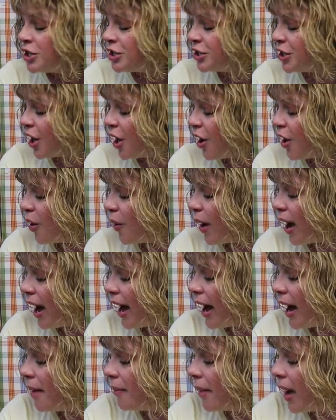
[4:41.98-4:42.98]
So
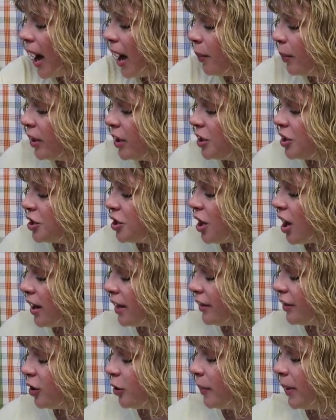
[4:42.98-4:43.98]
um, I wanted to
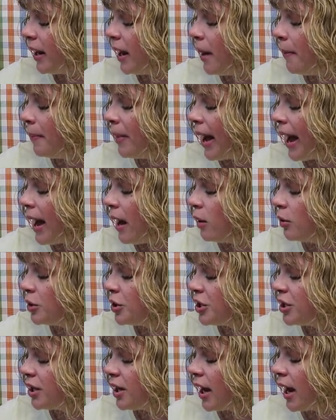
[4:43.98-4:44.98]
talk a little bit
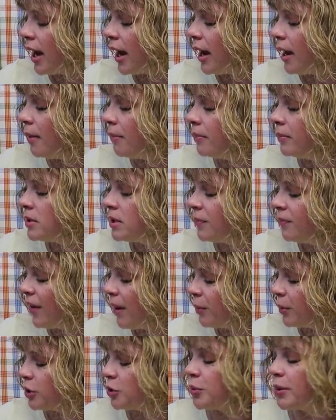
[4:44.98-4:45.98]
about um, some
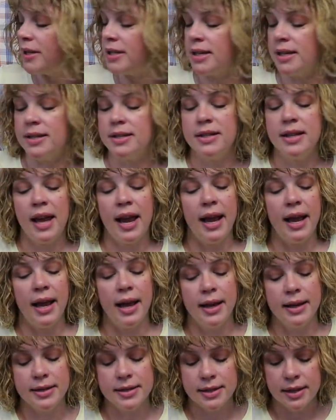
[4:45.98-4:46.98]
fabric choices
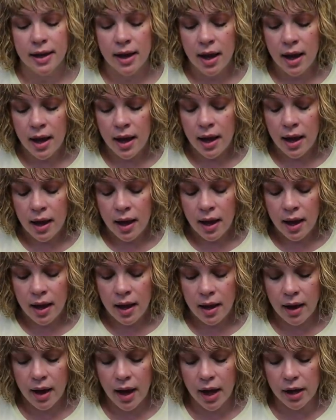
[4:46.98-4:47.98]
and
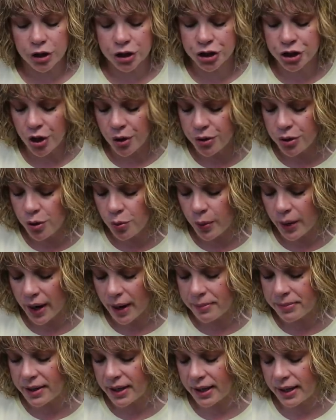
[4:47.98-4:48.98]
I'll show you what
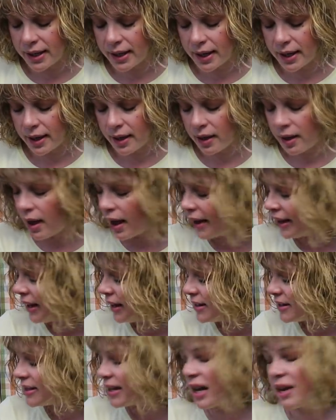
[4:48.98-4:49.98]
I'm thinking. I
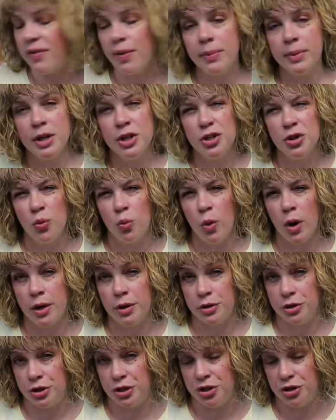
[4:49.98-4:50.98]
can't decide if I'm going to do
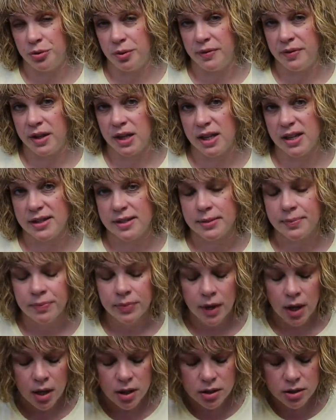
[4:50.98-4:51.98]
one or two of these.
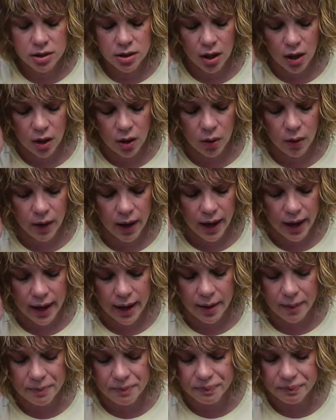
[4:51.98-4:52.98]
So
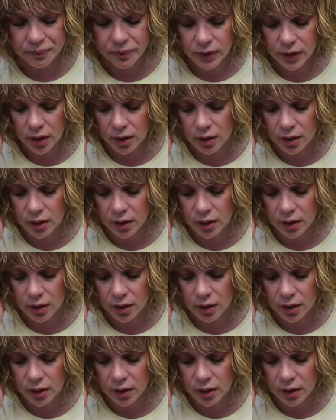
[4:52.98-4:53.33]
um,